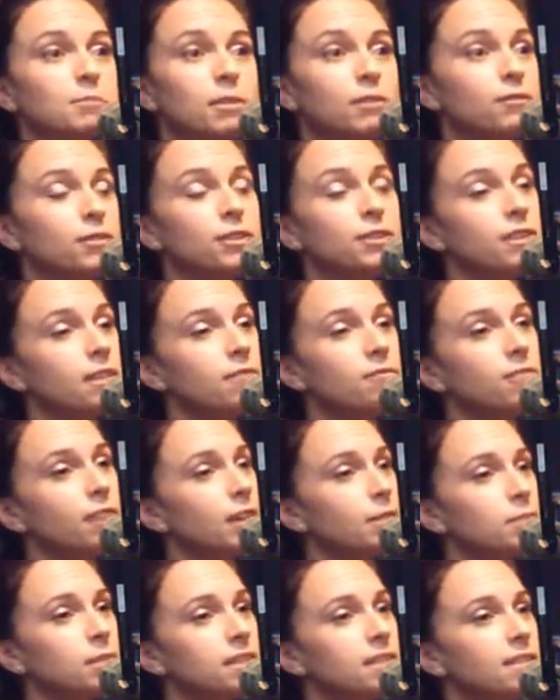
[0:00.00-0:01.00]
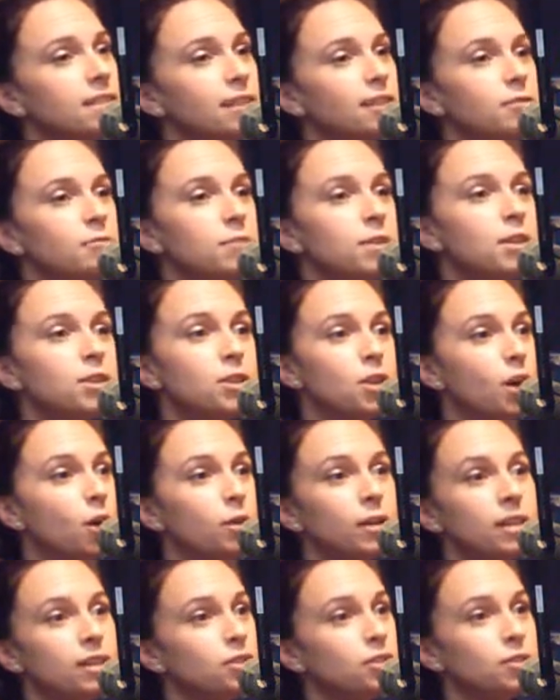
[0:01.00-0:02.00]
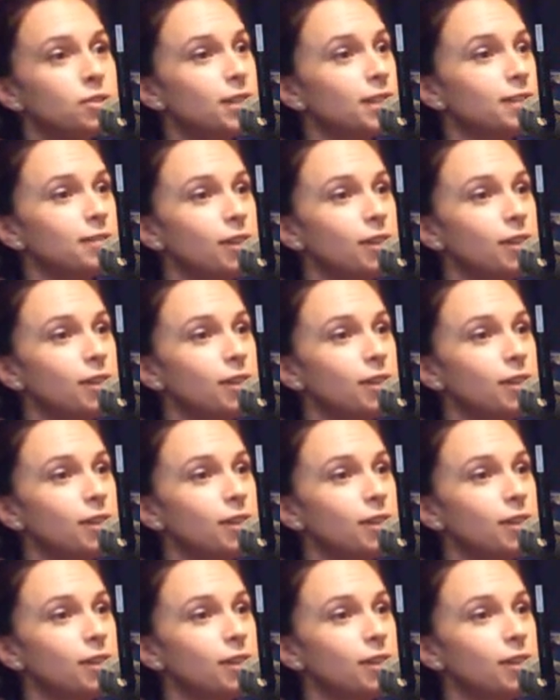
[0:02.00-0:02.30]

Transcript: but for some families, there have been no history